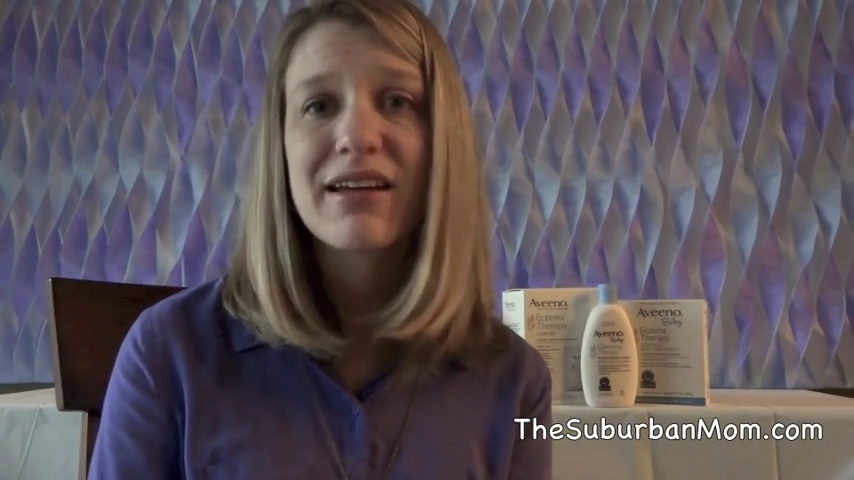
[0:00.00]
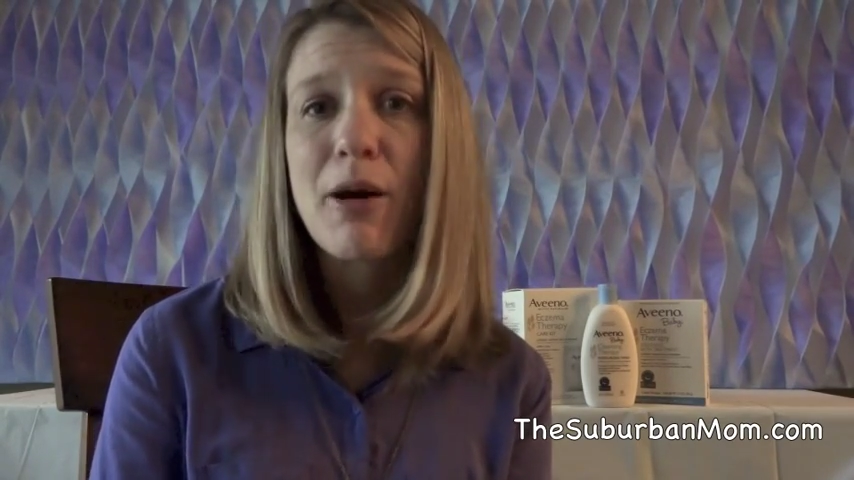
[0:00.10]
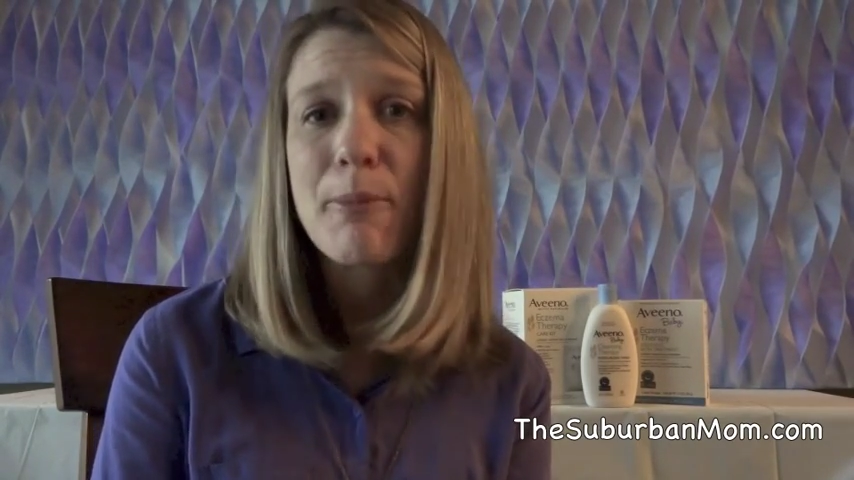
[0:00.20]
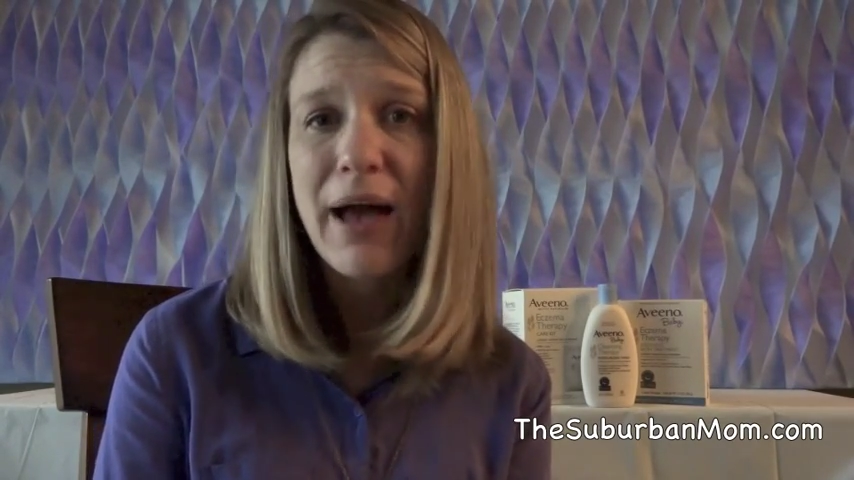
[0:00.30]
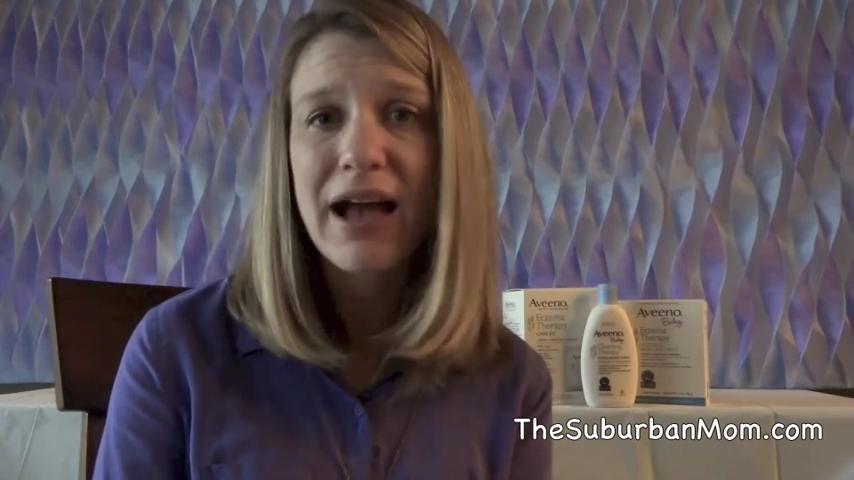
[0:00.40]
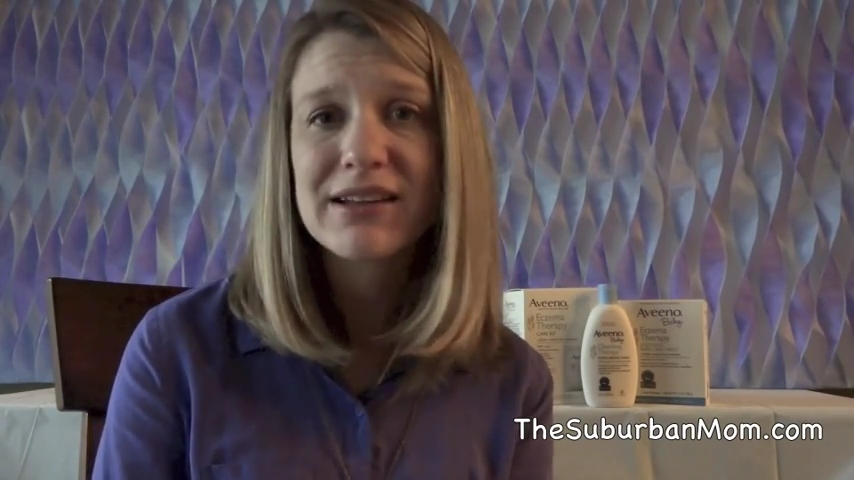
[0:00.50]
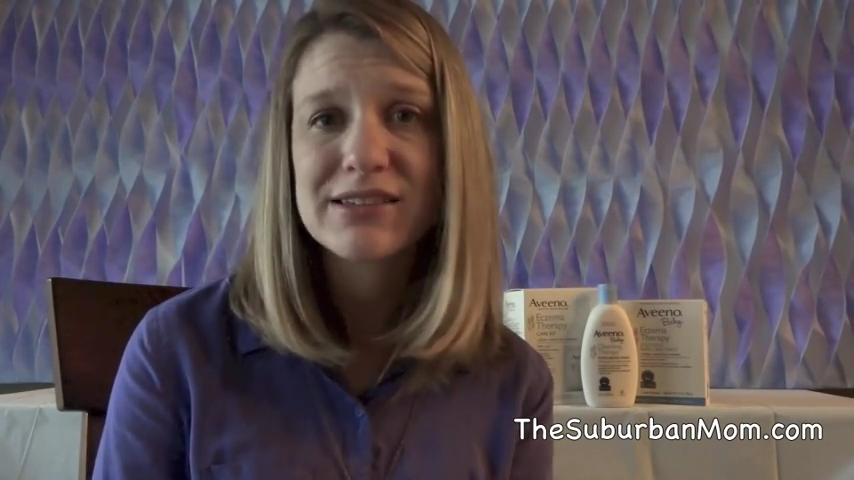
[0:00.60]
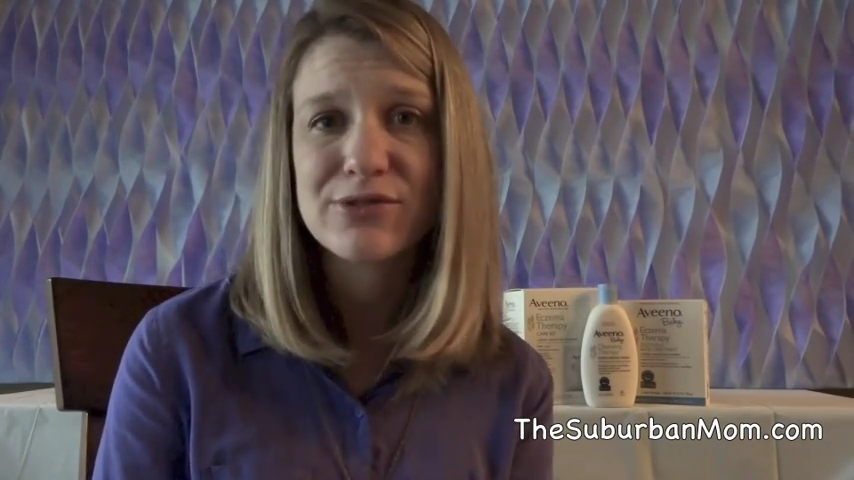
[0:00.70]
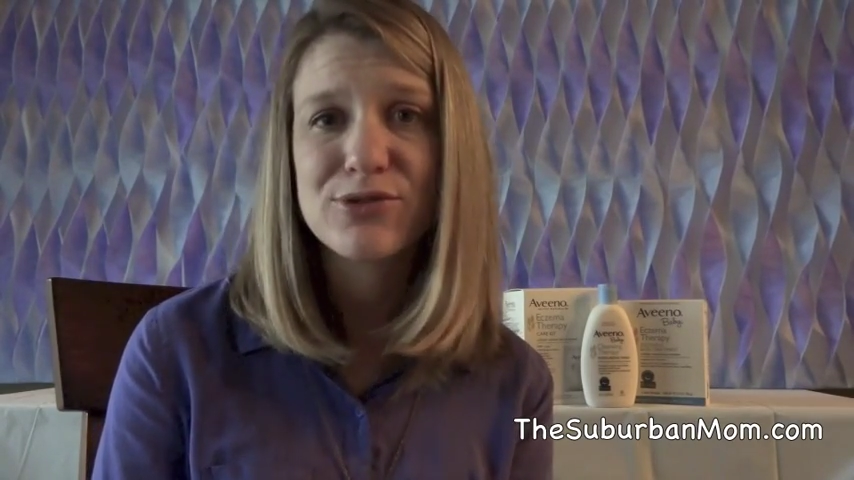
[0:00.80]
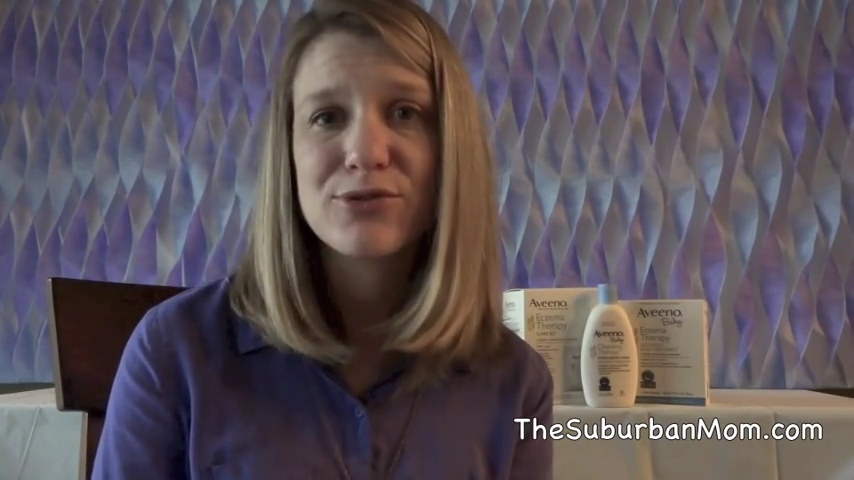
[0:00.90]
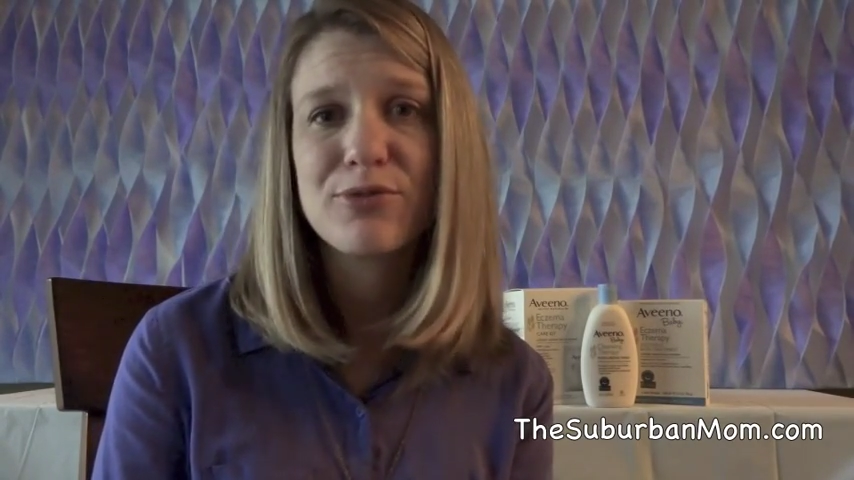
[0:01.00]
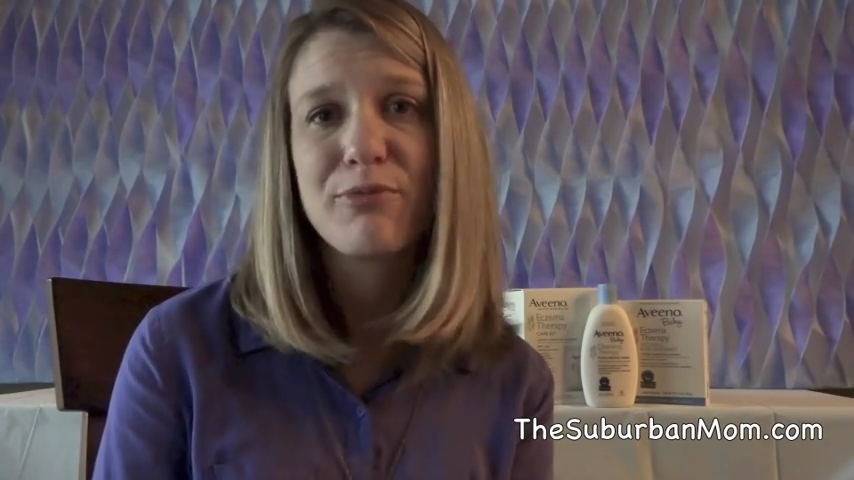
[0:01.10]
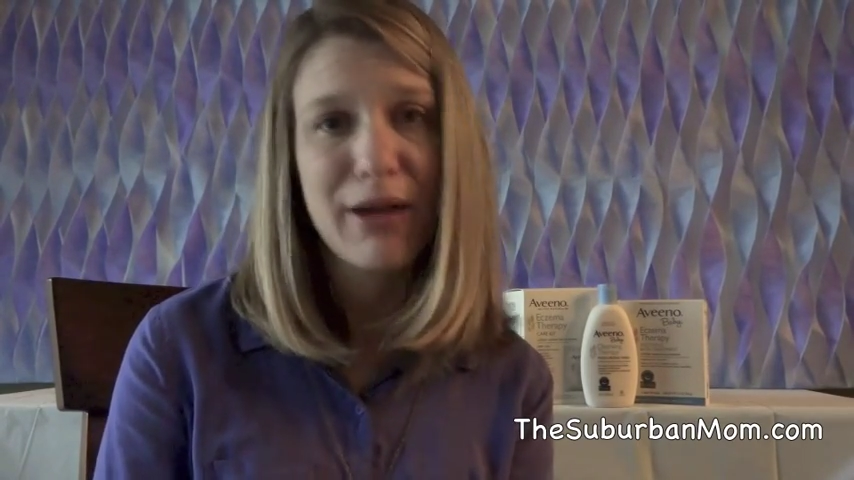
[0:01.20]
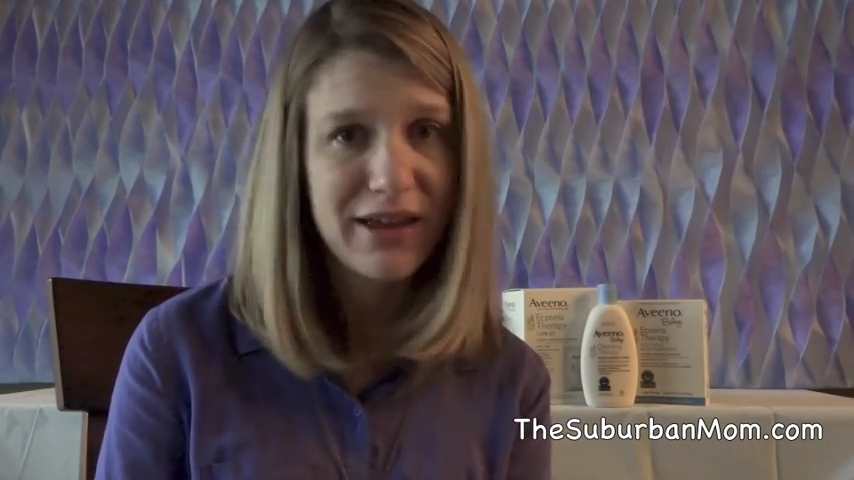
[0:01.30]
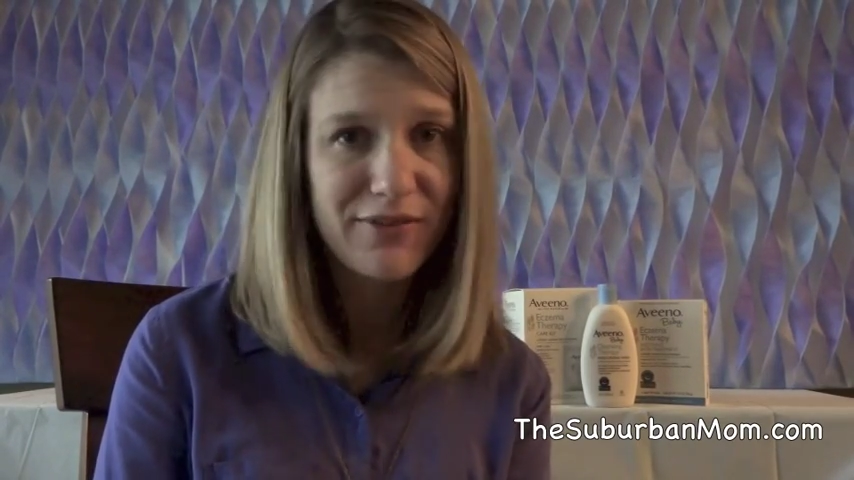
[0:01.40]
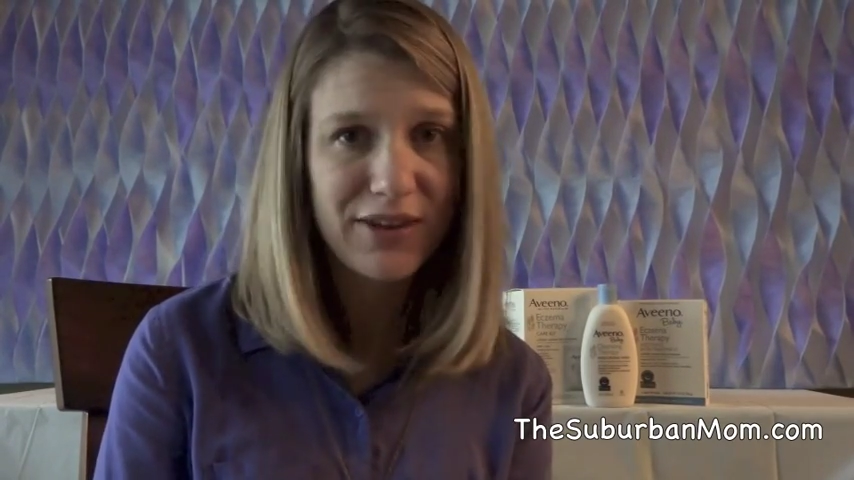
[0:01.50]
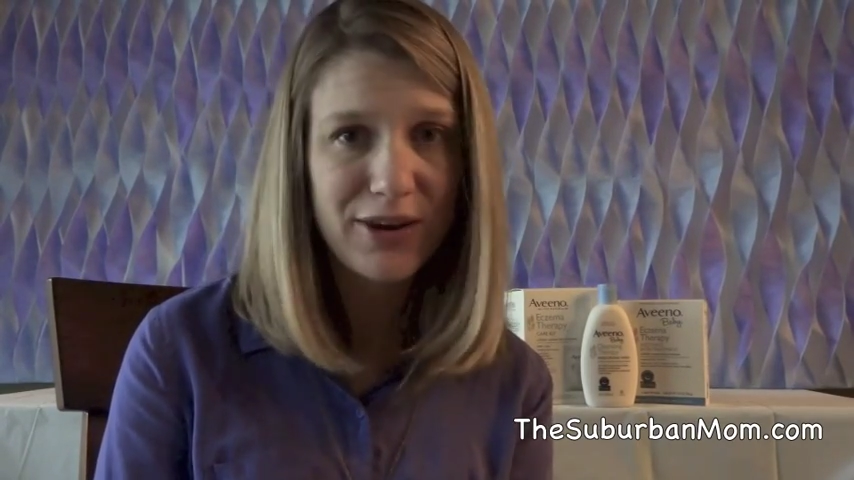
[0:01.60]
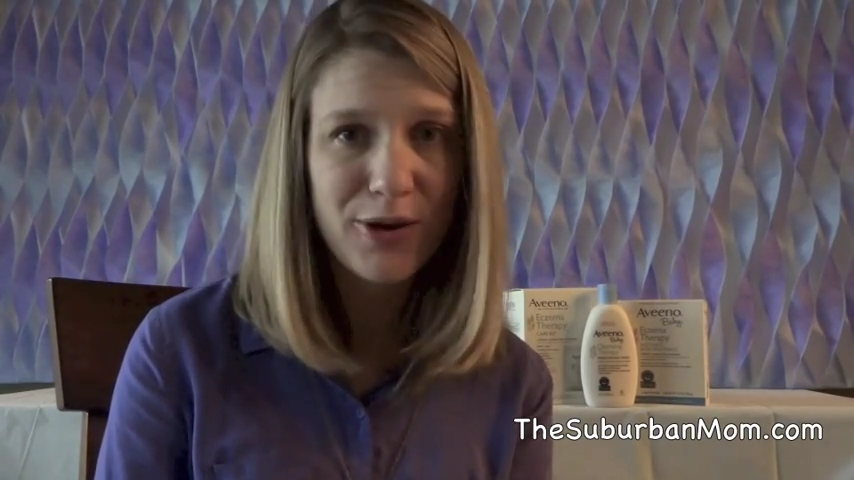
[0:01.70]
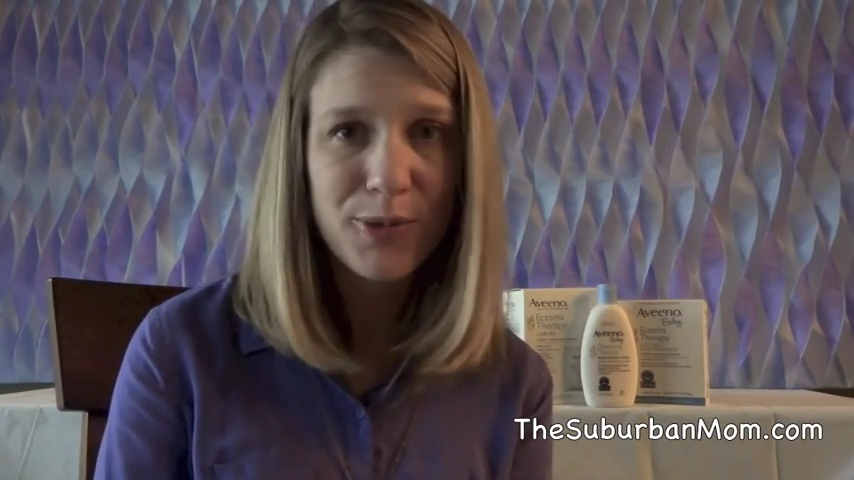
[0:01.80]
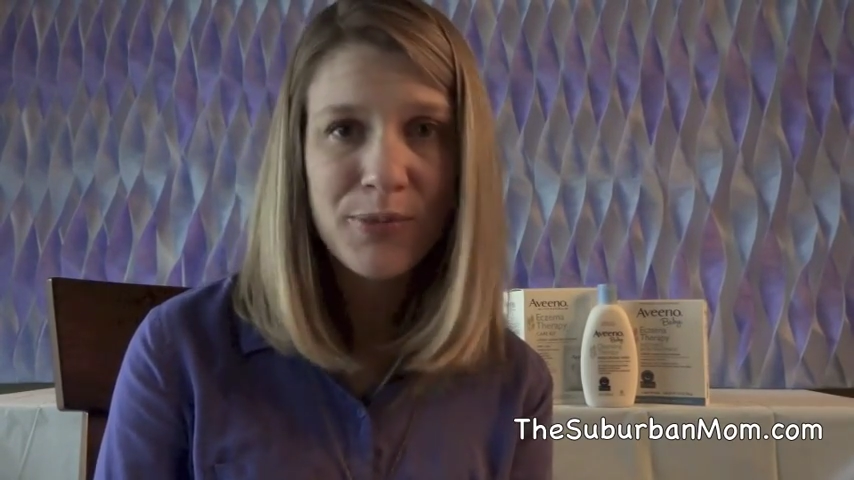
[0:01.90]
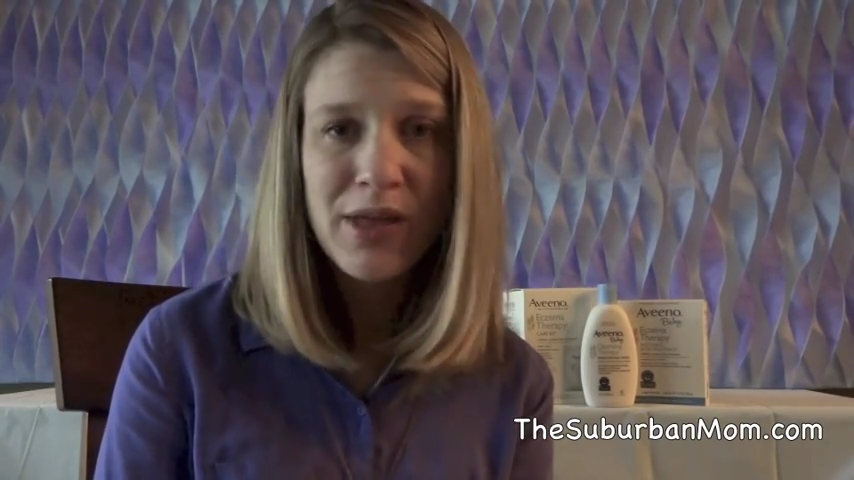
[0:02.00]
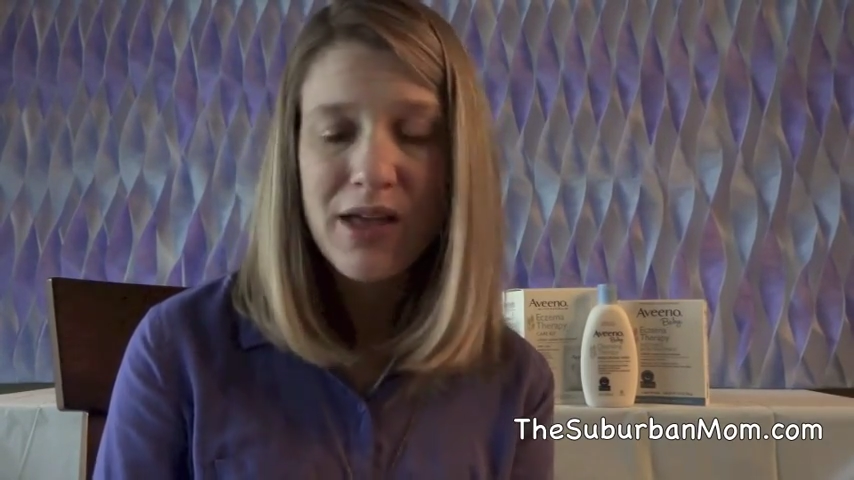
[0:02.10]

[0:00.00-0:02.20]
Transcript: I come back to my Aveeno.